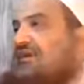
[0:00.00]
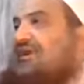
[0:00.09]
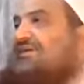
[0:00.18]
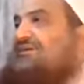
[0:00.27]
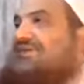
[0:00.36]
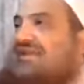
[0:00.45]

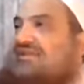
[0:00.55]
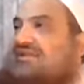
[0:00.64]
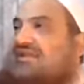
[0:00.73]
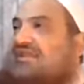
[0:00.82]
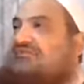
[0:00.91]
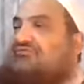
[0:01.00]
is that
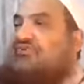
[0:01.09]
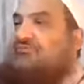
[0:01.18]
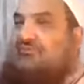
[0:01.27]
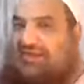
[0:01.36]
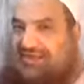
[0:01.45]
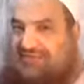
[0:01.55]
if you
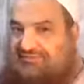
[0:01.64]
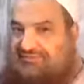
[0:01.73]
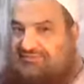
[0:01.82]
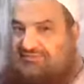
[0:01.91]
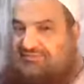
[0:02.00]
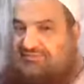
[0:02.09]
prayed
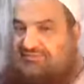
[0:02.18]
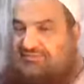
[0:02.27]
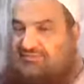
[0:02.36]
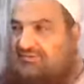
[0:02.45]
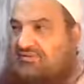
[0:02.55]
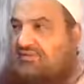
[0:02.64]

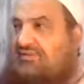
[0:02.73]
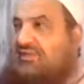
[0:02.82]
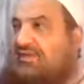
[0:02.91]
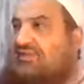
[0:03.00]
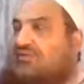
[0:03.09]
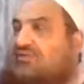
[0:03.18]

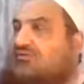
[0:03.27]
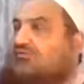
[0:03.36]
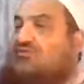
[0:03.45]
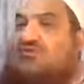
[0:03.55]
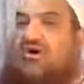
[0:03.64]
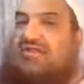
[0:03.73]
and then you
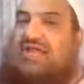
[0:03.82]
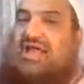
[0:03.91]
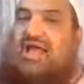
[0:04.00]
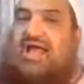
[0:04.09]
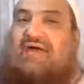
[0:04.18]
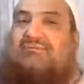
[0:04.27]
forgot
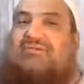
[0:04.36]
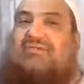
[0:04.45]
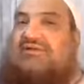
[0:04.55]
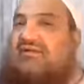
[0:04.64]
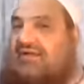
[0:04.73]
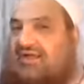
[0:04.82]
how
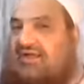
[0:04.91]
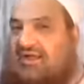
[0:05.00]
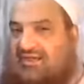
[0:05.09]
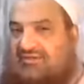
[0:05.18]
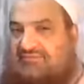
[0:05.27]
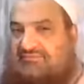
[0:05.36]
many rak'ah,